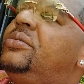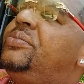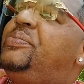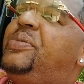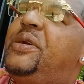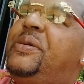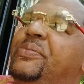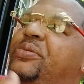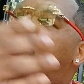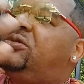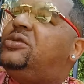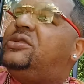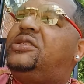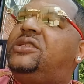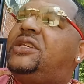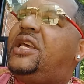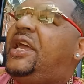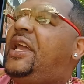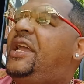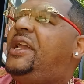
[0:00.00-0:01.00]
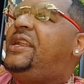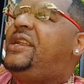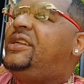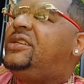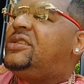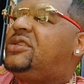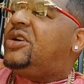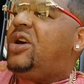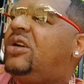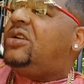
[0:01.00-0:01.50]
people saying
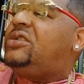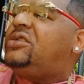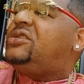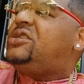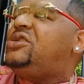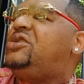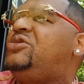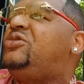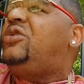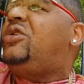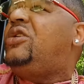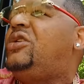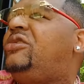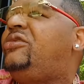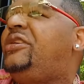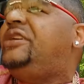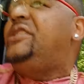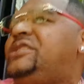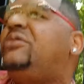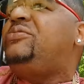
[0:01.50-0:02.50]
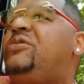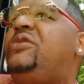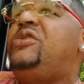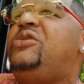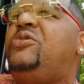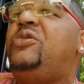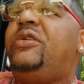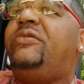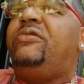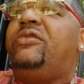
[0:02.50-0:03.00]
and talking to you all crazy when
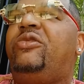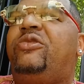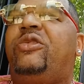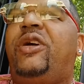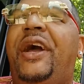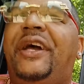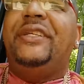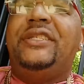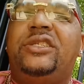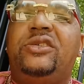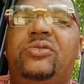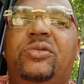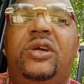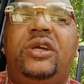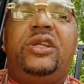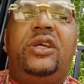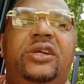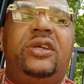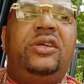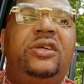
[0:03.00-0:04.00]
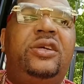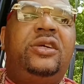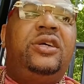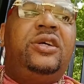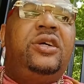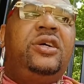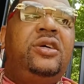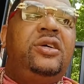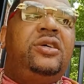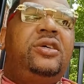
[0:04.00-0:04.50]
you have graduated
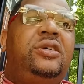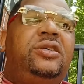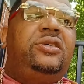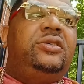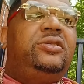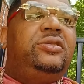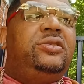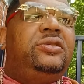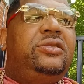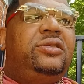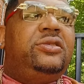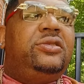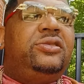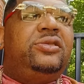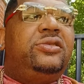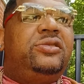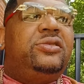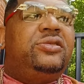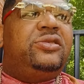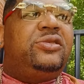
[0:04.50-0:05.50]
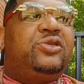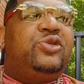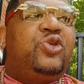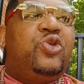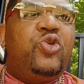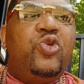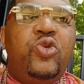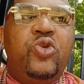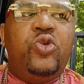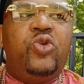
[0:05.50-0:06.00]
to the
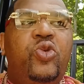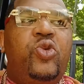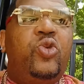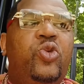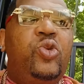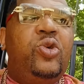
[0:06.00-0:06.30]
school.